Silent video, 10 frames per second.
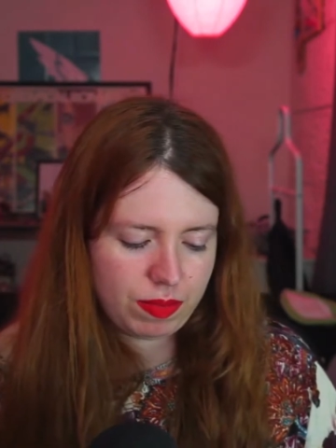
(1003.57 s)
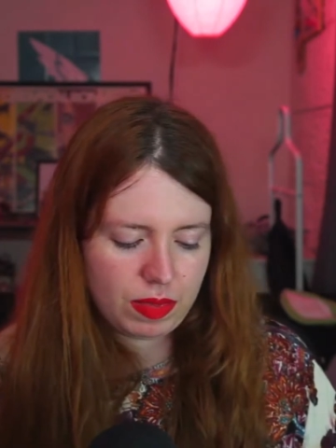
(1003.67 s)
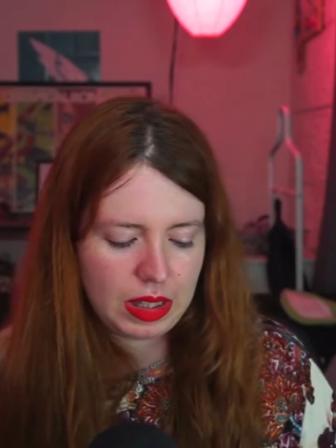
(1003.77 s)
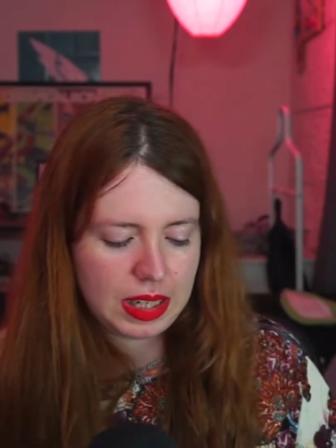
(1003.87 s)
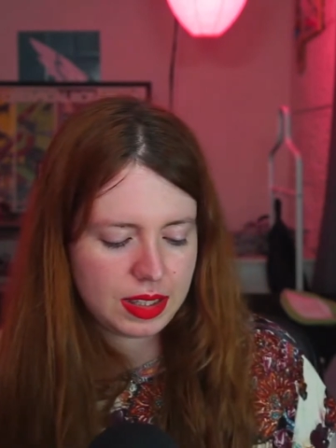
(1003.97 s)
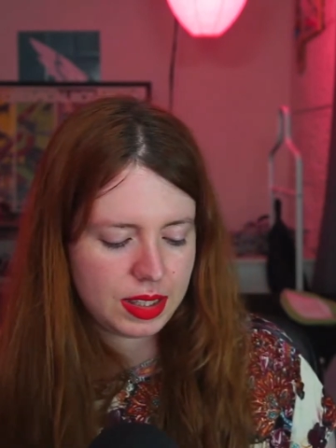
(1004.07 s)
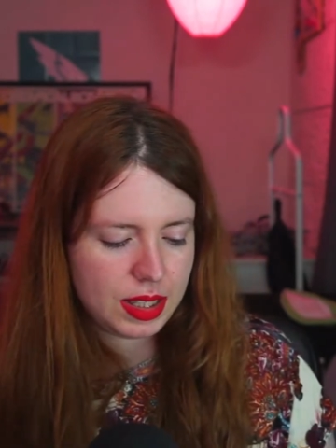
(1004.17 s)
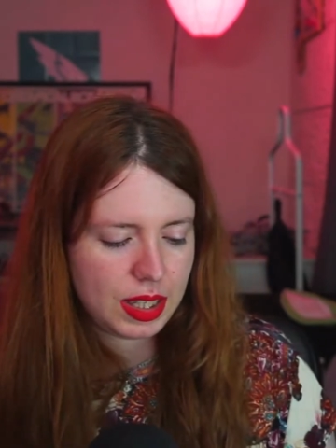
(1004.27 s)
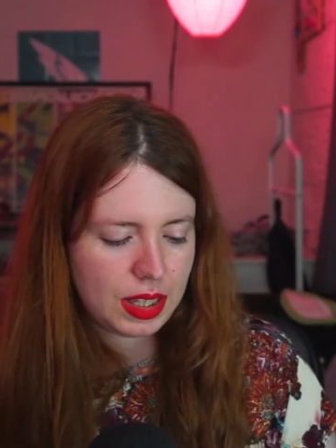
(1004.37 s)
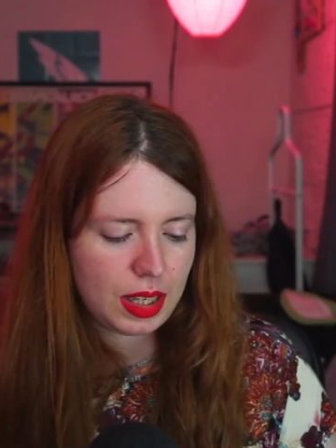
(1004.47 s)
Let's
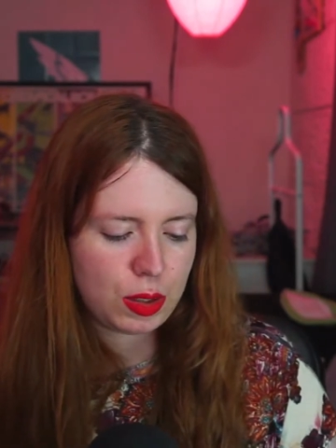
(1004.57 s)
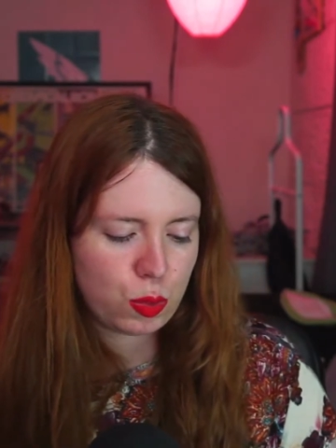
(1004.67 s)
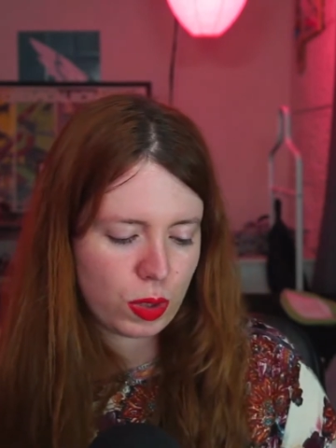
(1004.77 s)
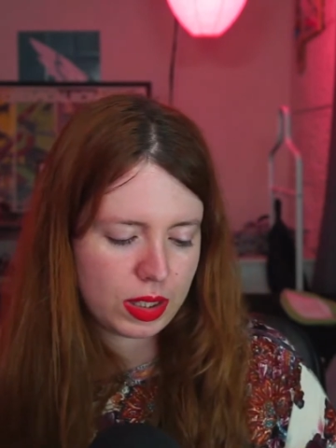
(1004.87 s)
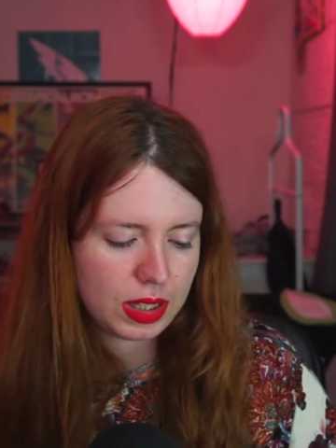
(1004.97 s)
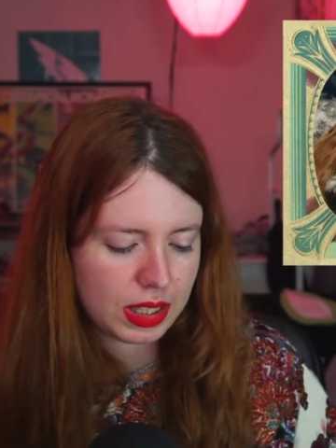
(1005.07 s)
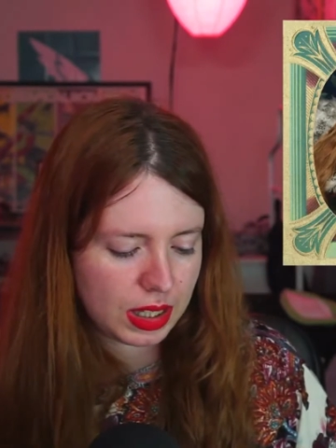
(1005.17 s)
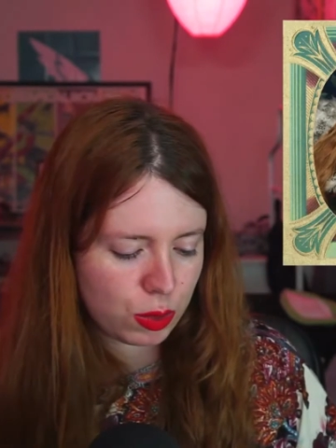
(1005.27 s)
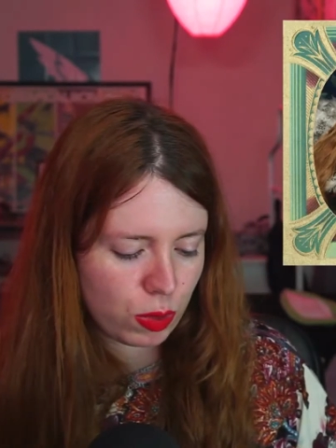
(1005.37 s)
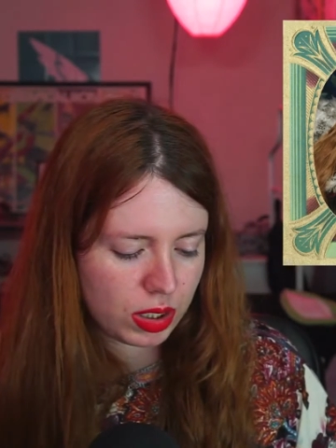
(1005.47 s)
see the next one. The
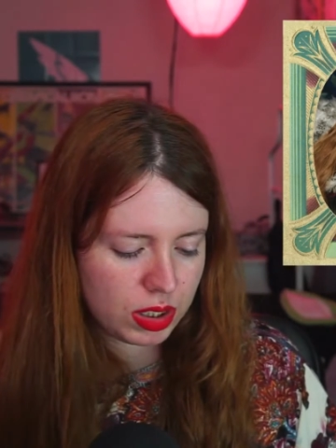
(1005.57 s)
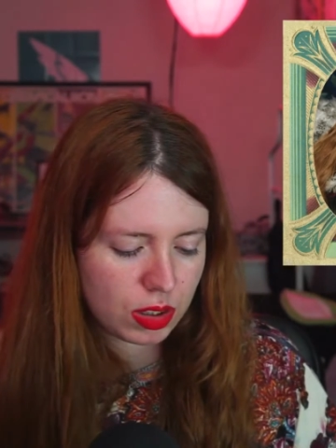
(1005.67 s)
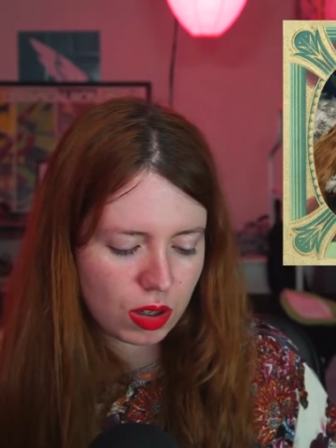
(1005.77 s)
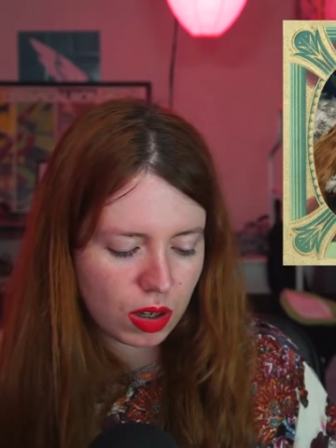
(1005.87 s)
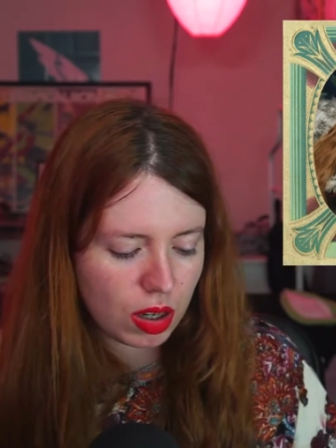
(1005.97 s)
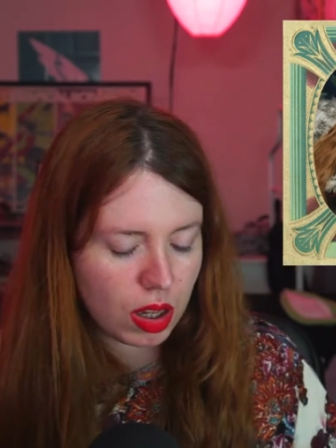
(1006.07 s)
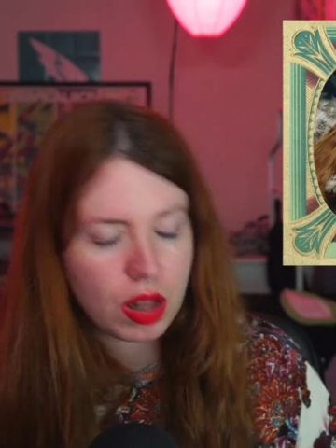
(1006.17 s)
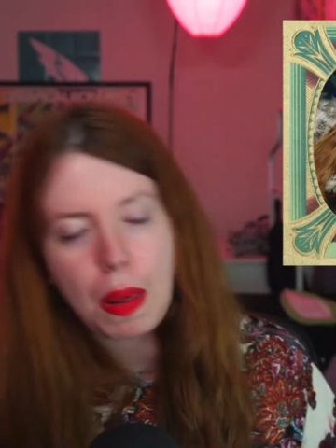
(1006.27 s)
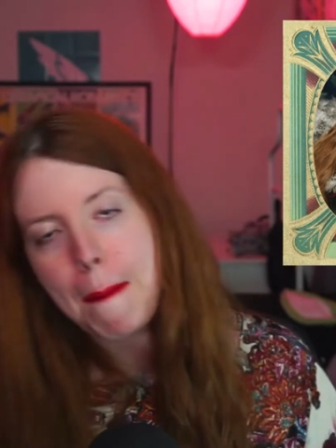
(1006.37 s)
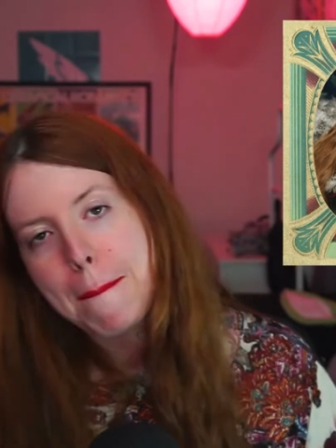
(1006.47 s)
next one is
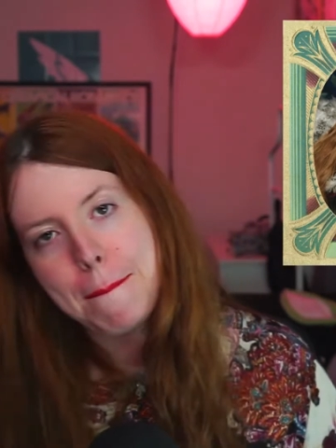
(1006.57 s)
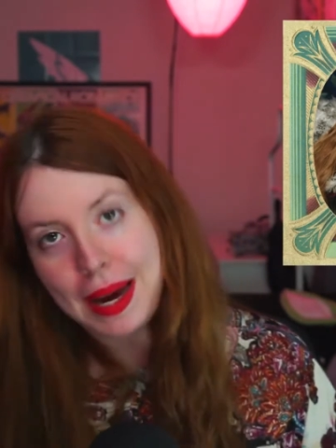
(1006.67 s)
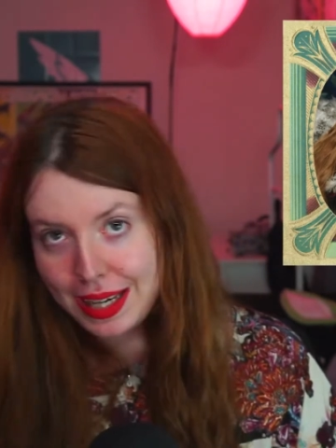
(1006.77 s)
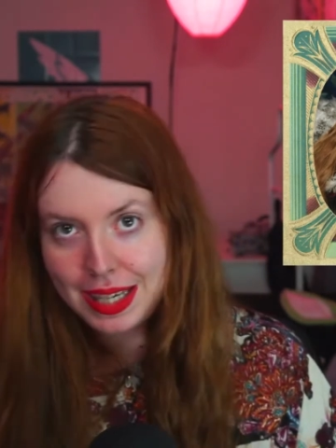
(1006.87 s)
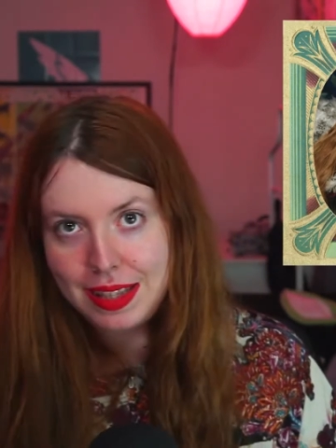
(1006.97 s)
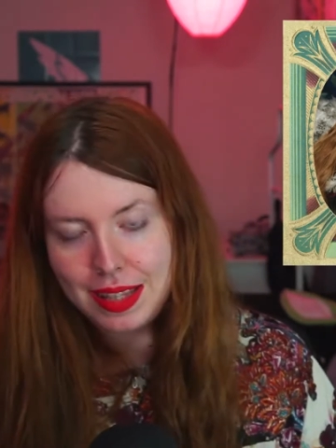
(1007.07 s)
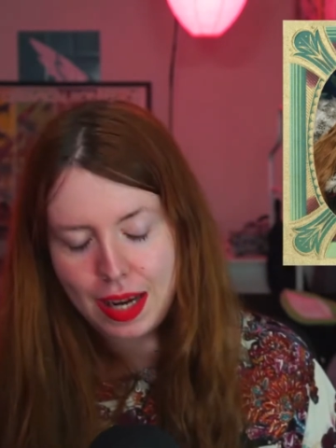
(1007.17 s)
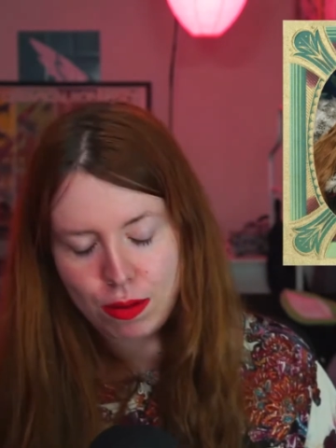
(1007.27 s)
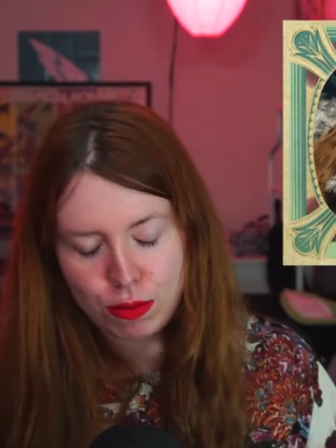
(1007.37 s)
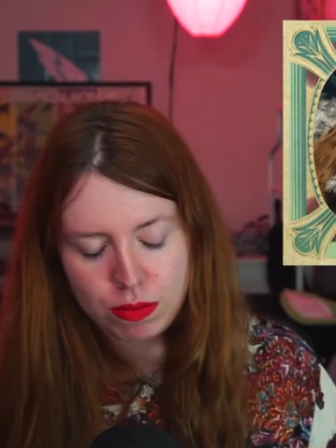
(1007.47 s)
called Back in Town.